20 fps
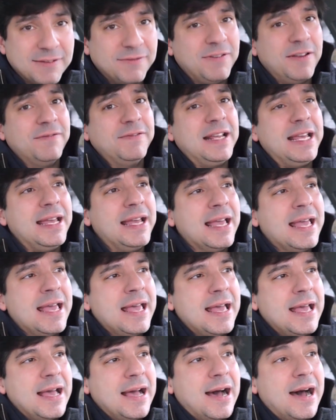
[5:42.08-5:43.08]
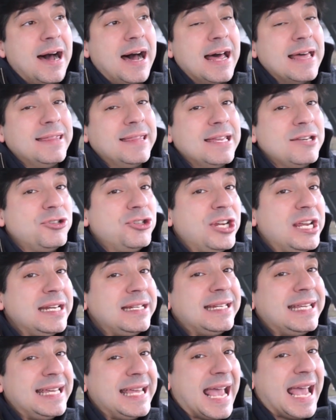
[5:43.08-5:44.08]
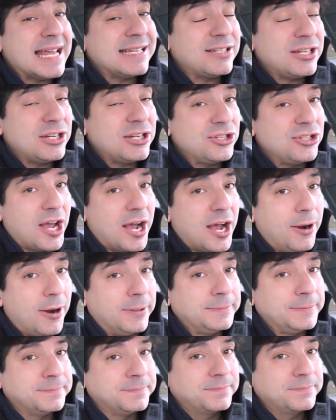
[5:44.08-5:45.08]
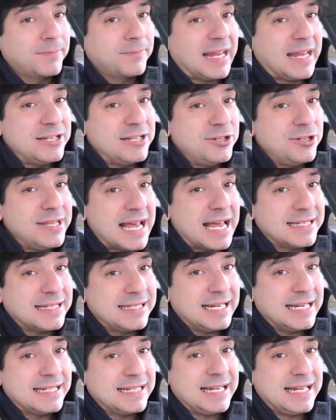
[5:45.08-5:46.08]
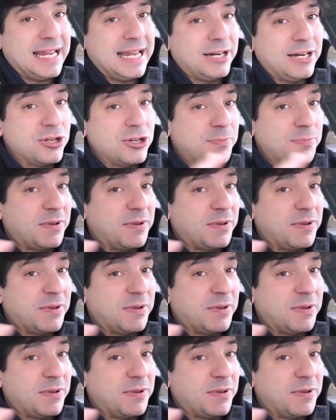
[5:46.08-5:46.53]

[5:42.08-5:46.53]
to 50. The GTSs, though, in 2016, because